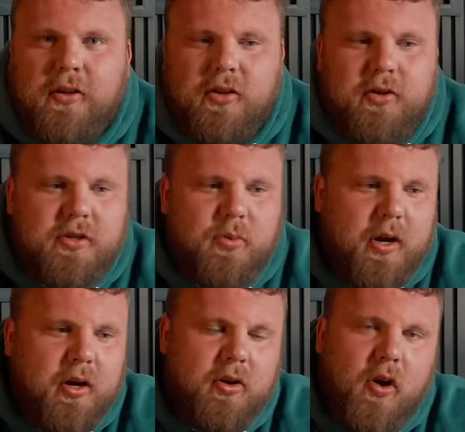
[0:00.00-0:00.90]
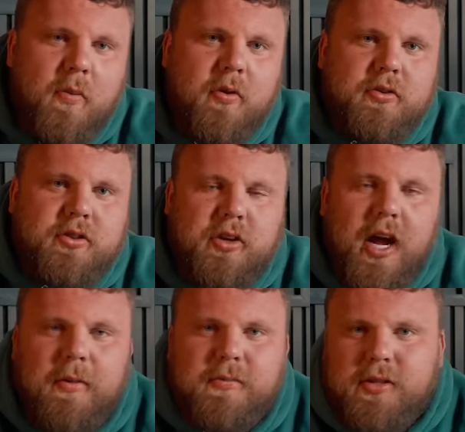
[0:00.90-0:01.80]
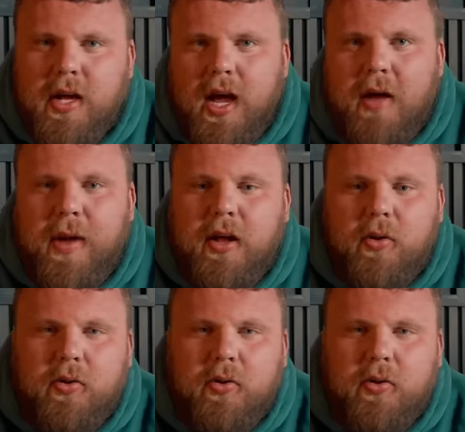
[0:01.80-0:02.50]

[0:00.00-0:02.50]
you had to just wear normal straps, a belt